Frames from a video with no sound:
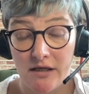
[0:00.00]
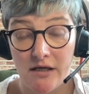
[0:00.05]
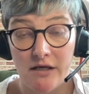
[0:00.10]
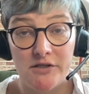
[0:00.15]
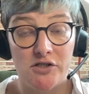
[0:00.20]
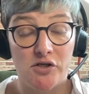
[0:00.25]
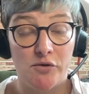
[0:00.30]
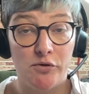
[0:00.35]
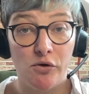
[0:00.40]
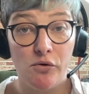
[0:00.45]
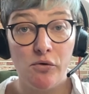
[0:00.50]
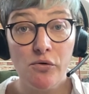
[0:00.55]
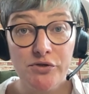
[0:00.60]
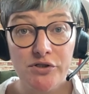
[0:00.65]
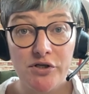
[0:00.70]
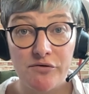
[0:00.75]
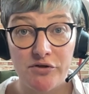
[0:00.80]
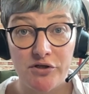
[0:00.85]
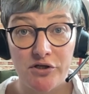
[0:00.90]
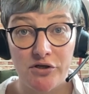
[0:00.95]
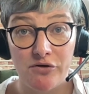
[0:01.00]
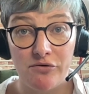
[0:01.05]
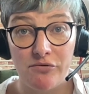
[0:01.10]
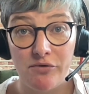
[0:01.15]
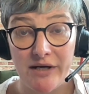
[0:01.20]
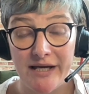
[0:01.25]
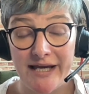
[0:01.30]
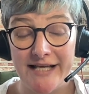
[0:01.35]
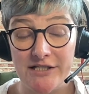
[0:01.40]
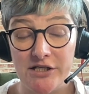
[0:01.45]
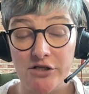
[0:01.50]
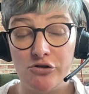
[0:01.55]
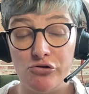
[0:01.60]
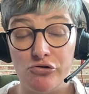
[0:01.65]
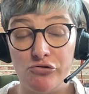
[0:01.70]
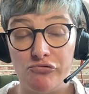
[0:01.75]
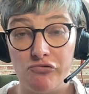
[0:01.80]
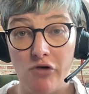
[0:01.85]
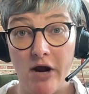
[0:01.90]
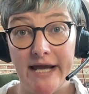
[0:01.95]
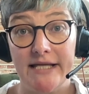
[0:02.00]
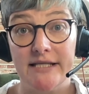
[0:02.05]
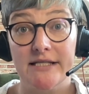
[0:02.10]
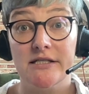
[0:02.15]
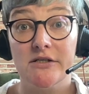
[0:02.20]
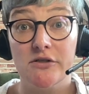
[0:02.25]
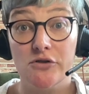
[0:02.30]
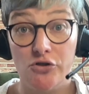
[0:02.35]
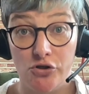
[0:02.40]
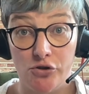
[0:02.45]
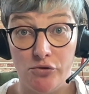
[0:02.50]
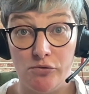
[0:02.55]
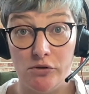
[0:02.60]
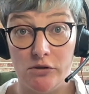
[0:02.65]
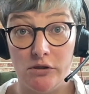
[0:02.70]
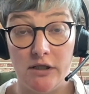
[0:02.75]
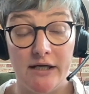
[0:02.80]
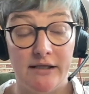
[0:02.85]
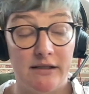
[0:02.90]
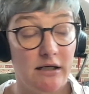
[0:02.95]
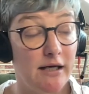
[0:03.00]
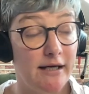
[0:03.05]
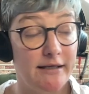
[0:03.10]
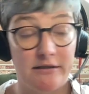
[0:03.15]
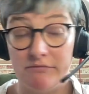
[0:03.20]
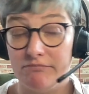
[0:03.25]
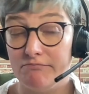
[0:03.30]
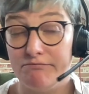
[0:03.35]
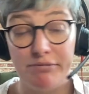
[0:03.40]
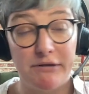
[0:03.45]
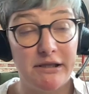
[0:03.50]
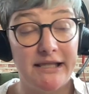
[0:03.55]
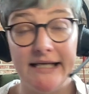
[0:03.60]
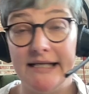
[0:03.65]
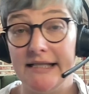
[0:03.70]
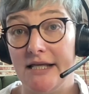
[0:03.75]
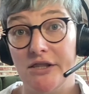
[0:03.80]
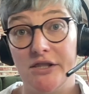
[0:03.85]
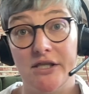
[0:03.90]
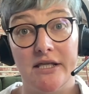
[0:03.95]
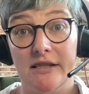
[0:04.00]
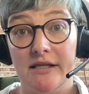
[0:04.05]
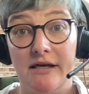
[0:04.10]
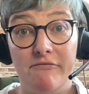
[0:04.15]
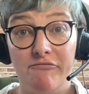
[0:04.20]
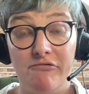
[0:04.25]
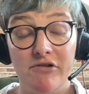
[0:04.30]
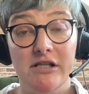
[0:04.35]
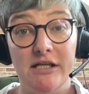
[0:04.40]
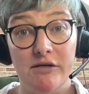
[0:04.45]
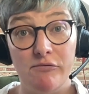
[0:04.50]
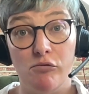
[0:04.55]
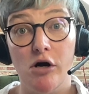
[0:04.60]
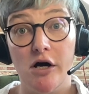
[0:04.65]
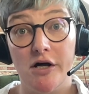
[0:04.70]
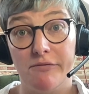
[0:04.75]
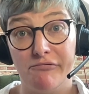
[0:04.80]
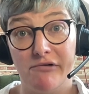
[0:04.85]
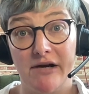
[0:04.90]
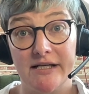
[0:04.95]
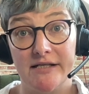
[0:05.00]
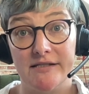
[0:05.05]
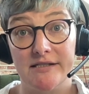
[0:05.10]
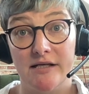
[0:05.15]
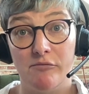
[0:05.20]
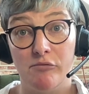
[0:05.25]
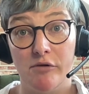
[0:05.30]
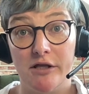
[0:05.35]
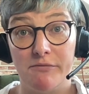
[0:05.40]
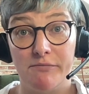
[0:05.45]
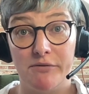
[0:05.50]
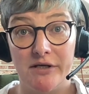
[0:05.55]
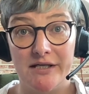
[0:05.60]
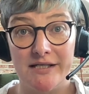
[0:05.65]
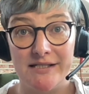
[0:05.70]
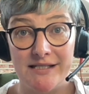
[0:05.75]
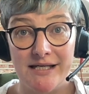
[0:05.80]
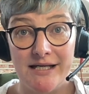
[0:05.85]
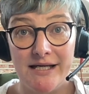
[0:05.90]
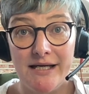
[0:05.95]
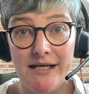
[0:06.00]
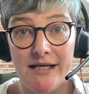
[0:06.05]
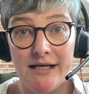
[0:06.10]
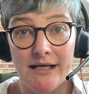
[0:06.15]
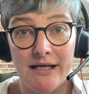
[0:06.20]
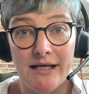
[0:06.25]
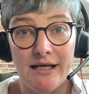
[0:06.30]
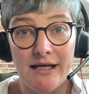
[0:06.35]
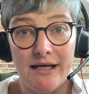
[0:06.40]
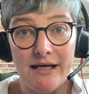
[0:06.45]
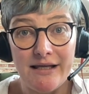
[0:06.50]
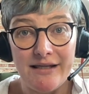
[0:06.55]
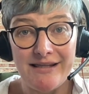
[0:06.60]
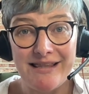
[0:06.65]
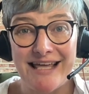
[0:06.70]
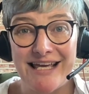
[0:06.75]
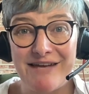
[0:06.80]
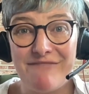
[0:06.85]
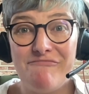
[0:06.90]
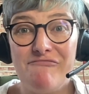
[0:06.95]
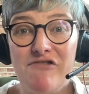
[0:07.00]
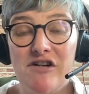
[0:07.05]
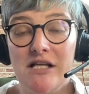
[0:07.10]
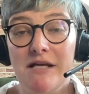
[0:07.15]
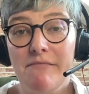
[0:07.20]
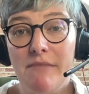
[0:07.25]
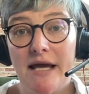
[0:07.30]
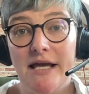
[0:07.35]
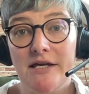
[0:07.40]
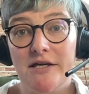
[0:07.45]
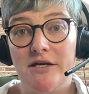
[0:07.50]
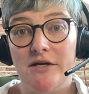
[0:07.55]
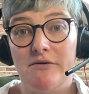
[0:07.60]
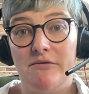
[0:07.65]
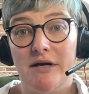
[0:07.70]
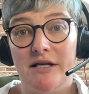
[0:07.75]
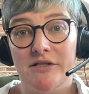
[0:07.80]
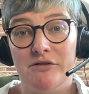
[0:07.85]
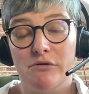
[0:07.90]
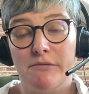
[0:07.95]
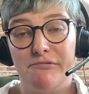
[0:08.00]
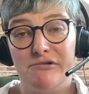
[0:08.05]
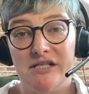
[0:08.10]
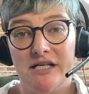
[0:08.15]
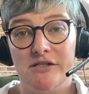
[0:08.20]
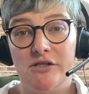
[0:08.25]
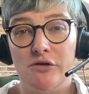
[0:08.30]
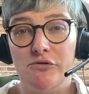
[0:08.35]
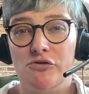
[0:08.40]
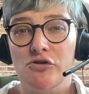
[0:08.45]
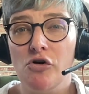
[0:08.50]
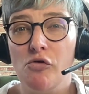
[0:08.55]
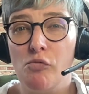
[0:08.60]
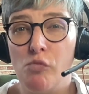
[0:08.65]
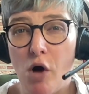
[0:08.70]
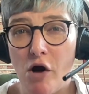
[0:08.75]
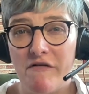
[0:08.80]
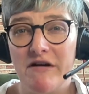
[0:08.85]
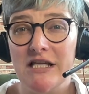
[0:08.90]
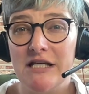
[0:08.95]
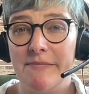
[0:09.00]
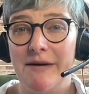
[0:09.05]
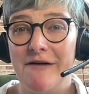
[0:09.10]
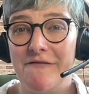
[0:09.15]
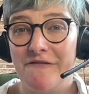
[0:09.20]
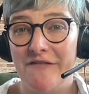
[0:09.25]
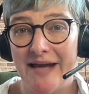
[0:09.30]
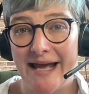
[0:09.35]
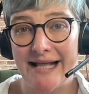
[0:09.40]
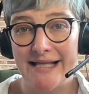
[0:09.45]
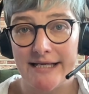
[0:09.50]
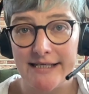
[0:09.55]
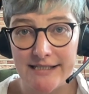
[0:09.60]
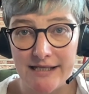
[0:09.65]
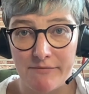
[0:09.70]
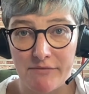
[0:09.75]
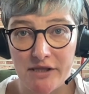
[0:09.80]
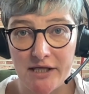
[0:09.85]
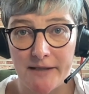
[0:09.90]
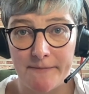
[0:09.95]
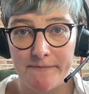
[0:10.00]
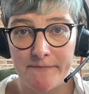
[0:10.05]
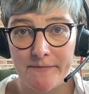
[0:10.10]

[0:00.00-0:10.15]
So an autocue is a great tool, and I completely think they're really worth practicing with because they can really make you into a presenter who's not worried about forgetting something.